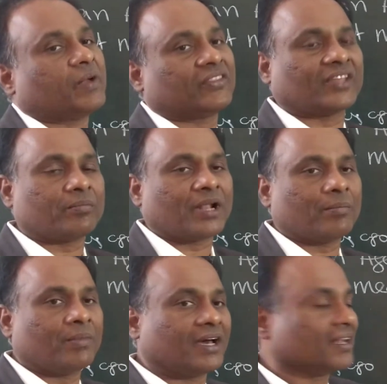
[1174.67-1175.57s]
by some
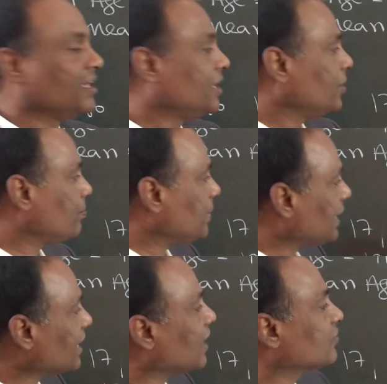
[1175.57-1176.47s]
number, mean
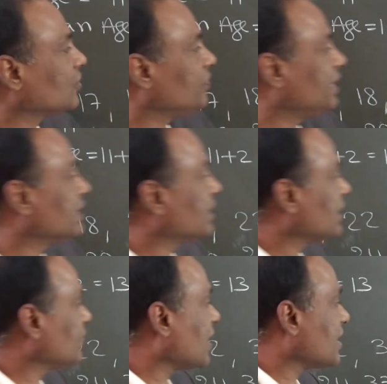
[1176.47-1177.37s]
also will increase
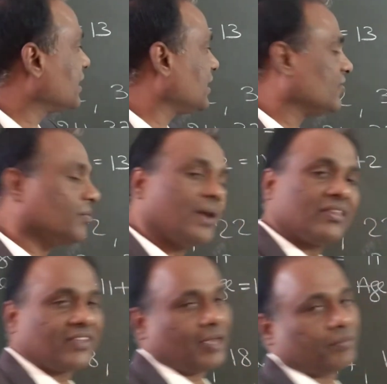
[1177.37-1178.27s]
or decrease by
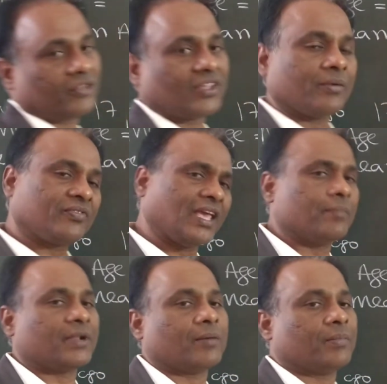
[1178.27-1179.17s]
same
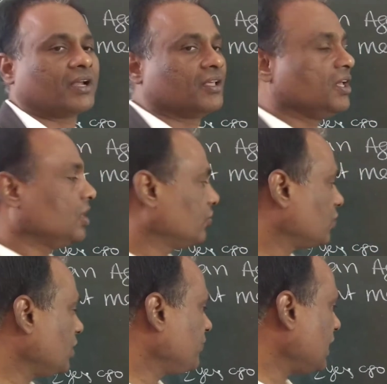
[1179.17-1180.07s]
number. So
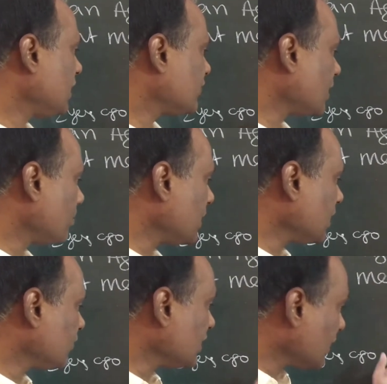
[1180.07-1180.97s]
if each number
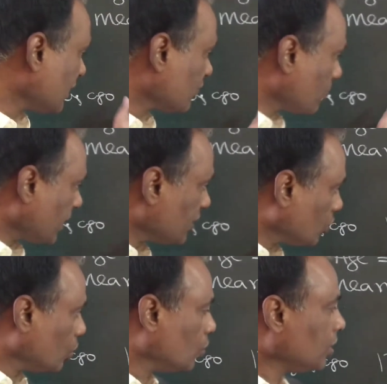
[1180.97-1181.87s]
is increased by
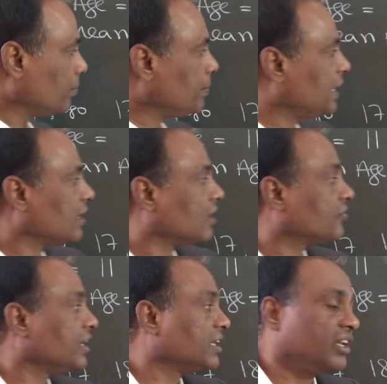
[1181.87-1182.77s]
2, mean also
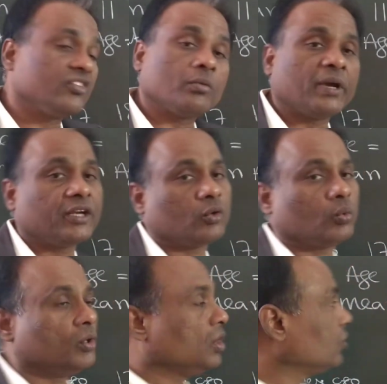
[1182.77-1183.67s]
increased by
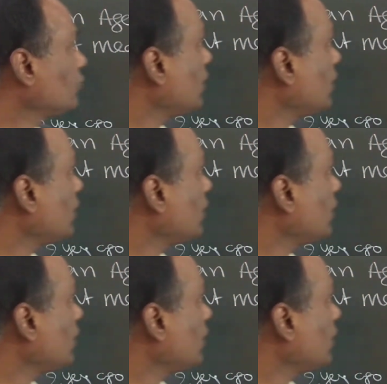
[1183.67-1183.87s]
2. So